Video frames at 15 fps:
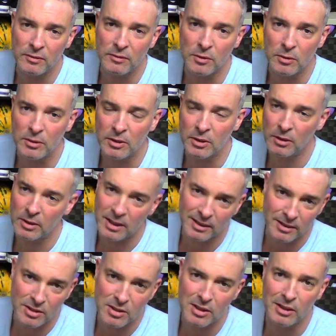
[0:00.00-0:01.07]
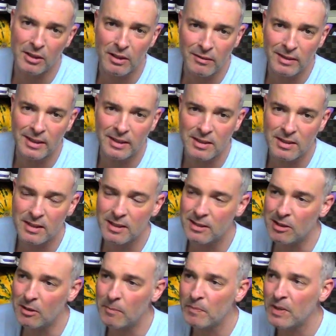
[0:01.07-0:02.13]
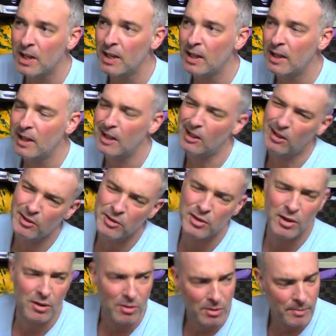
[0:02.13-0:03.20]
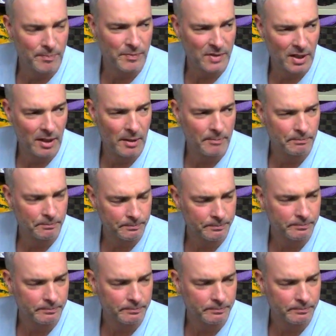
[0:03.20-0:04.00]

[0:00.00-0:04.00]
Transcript: food, you know, get the skin off and get the seeds out. And also, um,